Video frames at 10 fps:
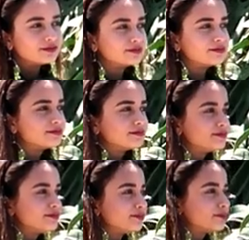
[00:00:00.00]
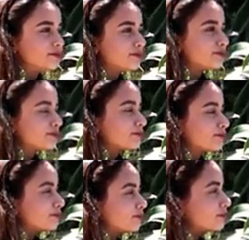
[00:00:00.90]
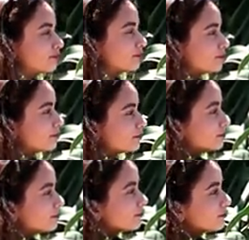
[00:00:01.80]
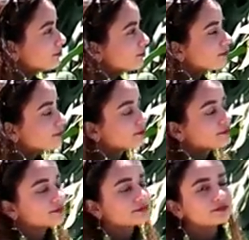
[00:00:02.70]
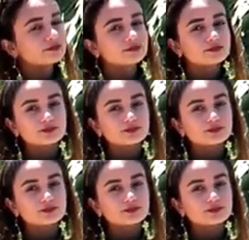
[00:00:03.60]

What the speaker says: [no speech]